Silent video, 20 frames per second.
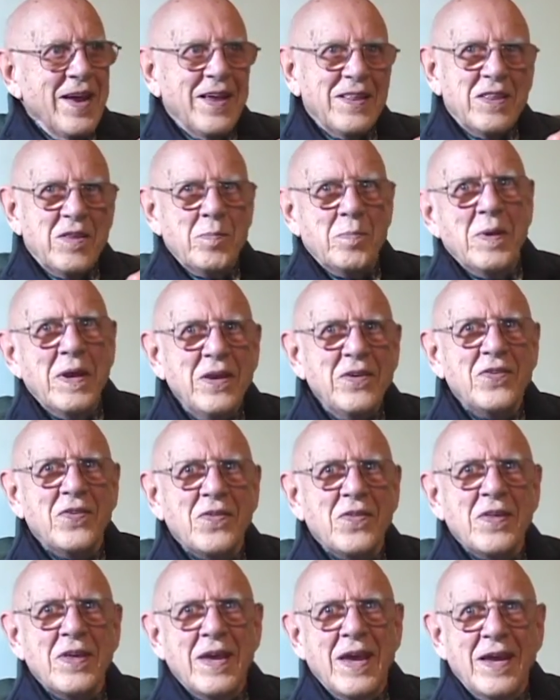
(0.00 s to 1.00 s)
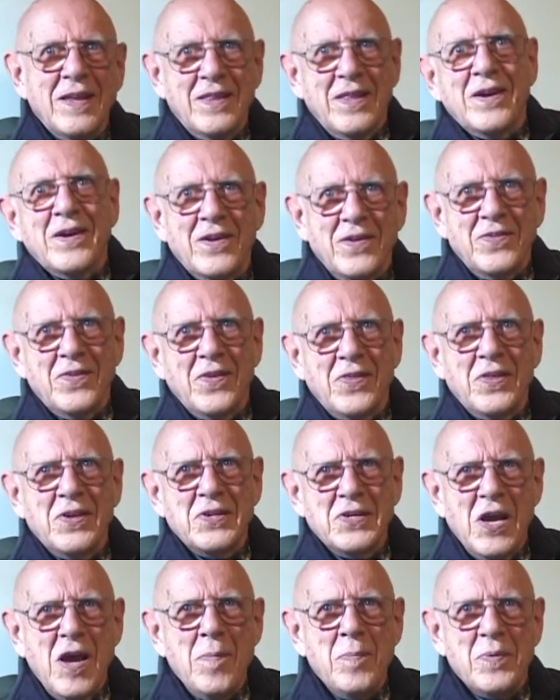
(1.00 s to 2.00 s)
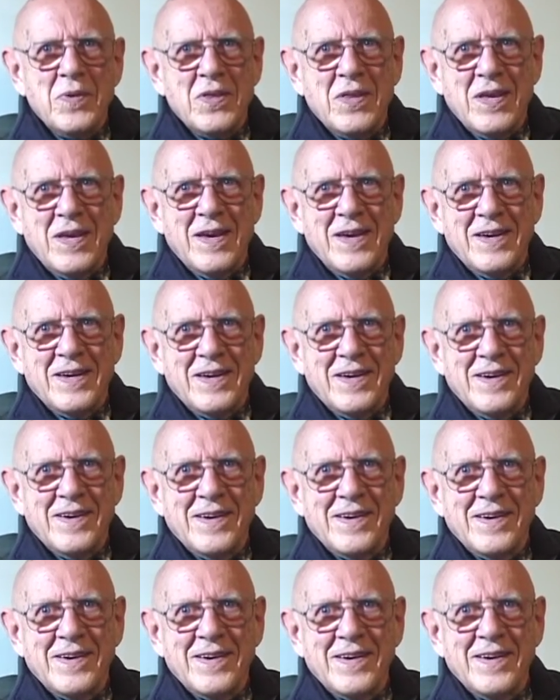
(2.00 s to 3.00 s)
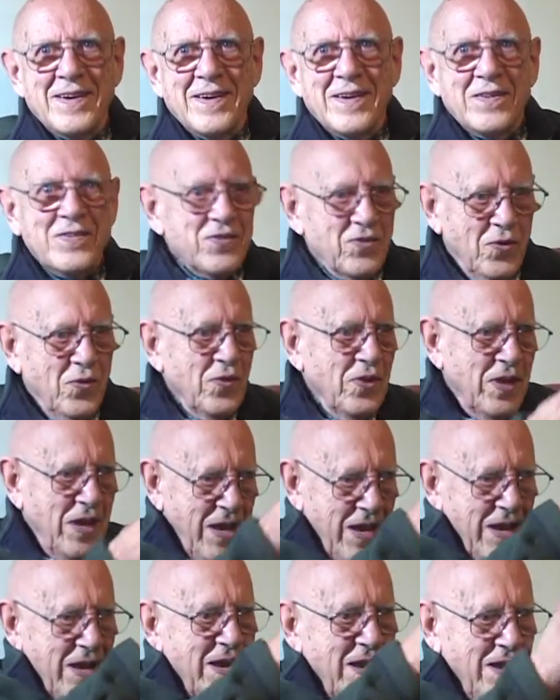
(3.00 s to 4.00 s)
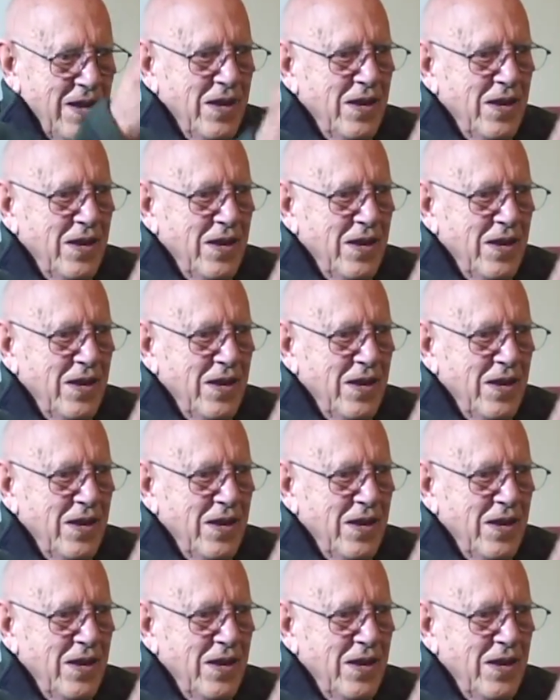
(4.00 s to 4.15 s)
at the base of the egg than it is at the top of the egg. So the egg